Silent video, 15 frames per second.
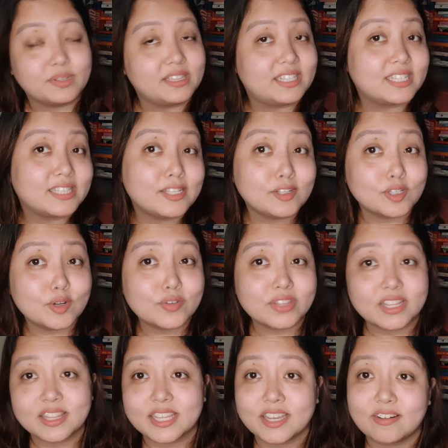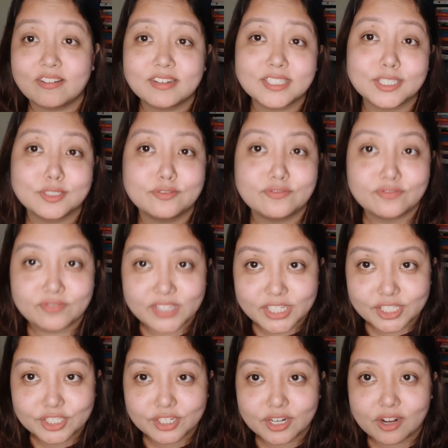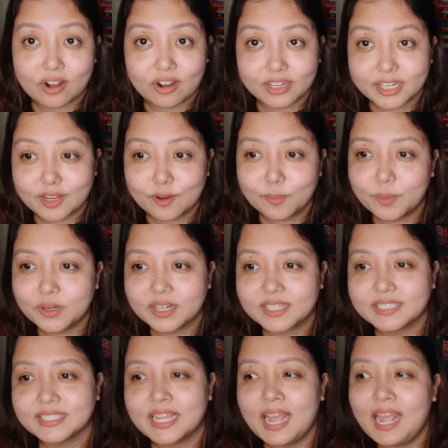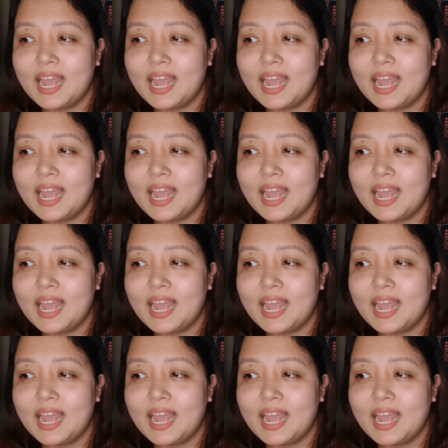but did you know that they also feature audiobooks?